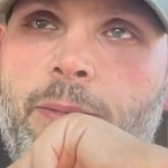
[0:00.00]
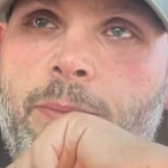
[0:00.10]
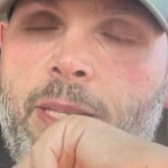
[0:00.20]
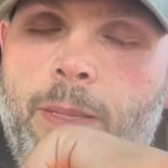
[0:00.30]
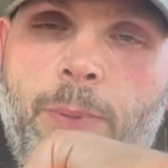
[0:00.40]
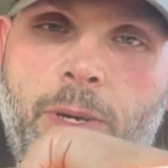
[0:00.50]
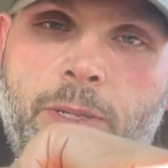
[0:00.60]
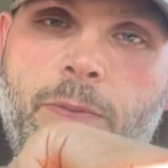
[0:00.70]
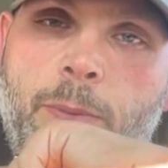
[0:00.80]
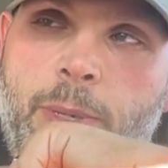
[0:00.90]
Get the
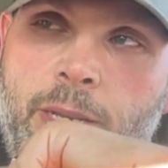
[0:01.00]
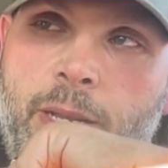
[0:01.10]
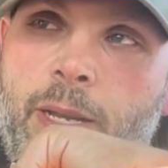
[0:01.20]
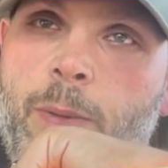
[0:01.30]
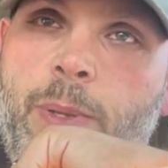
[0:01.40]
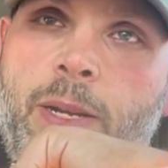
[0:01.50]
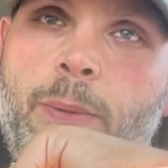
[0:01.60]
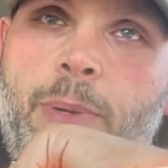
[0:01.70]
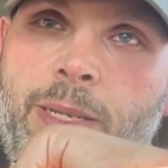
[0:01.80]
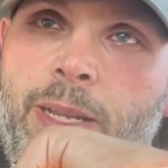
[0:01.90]
parts for Monday. I'll be here
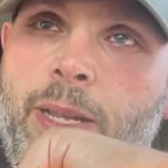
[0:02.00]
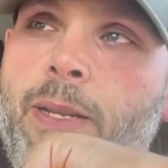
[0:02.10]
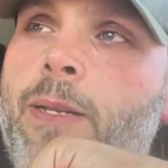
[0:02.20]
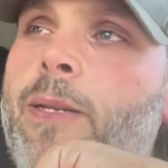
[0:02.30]
Monday.